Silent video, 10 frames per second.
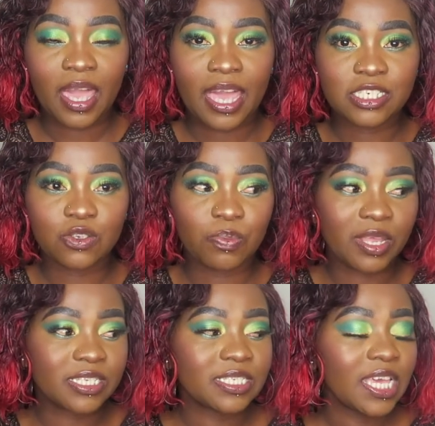eyeshadow
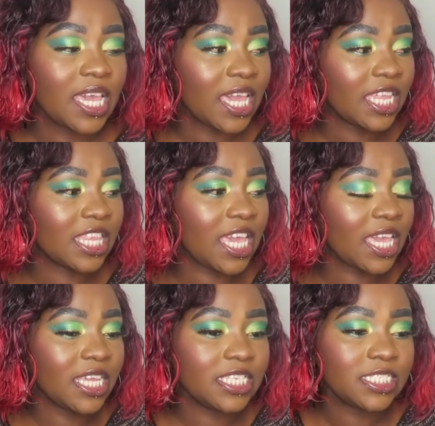palettes. And
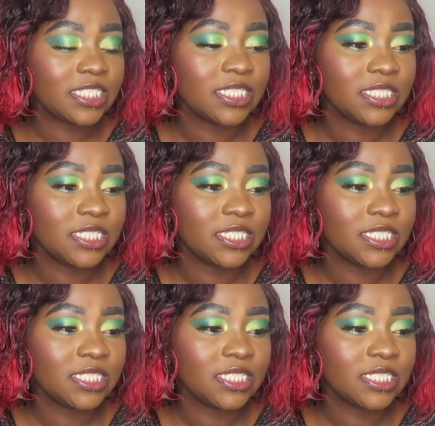then,